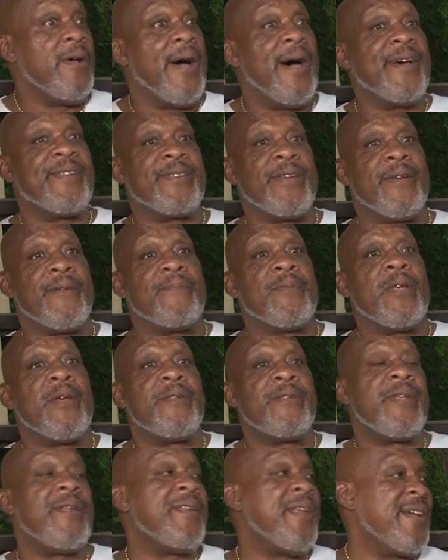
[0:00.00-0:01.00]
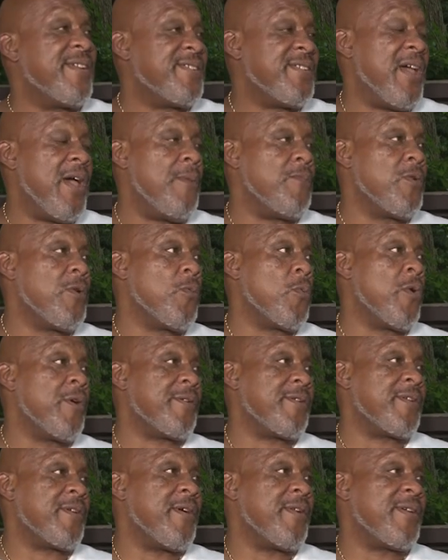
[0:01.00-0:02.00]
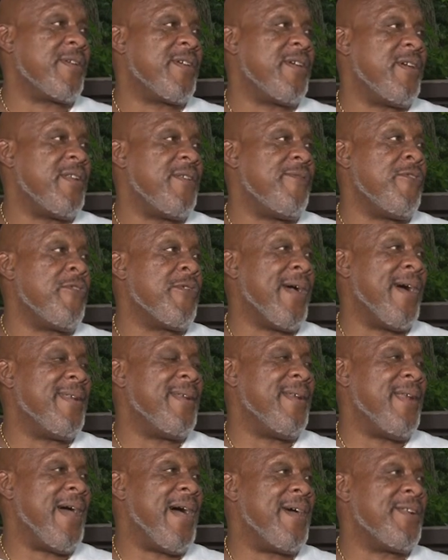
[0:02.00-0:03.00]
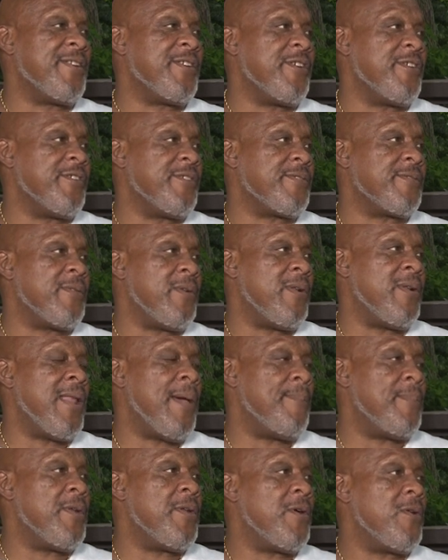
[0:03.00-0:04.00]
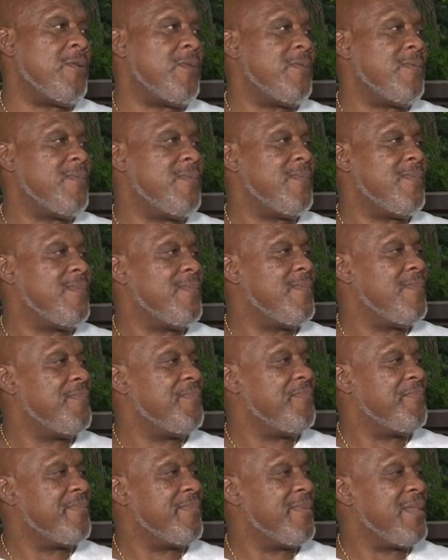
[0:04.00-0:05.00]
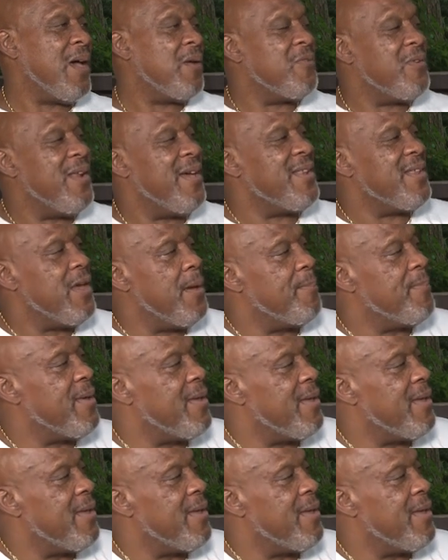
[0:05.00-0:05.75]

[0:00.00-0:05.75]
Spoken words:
I said, the next time we work together, kid, if you got any ideas, let me know. I would let him